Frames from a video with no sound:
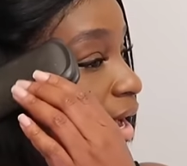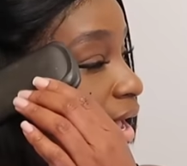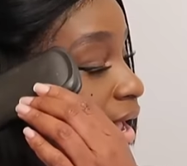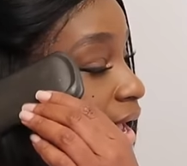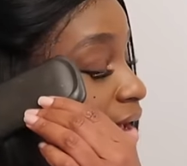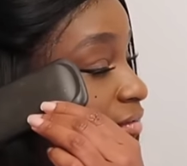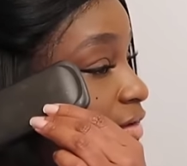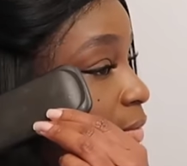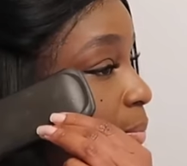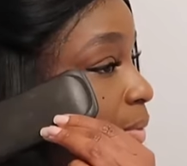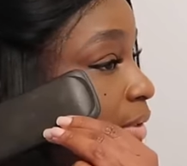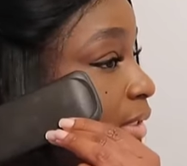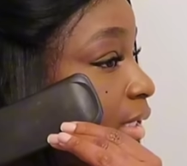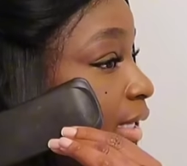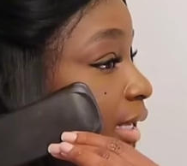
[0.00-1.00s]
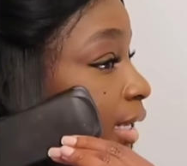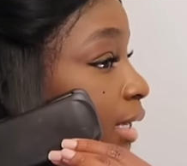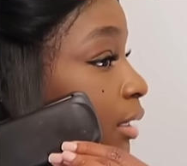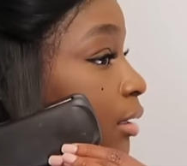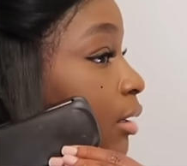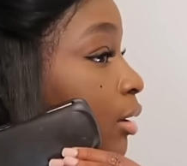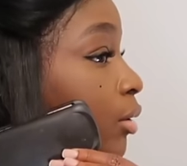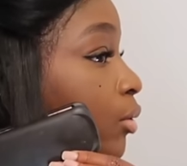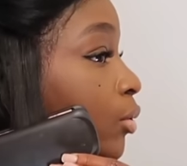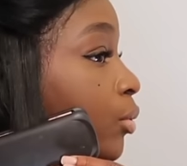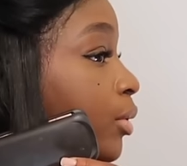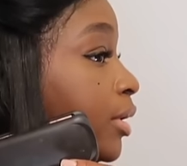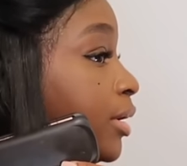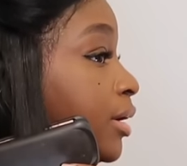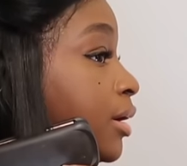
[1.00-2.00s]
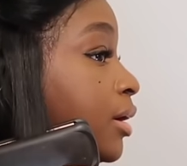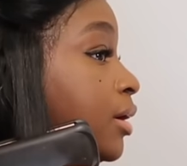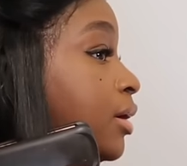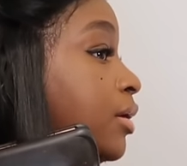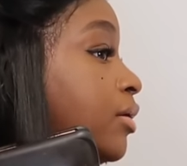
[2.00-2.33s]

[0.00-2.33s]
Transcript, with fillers: I have a plain gold one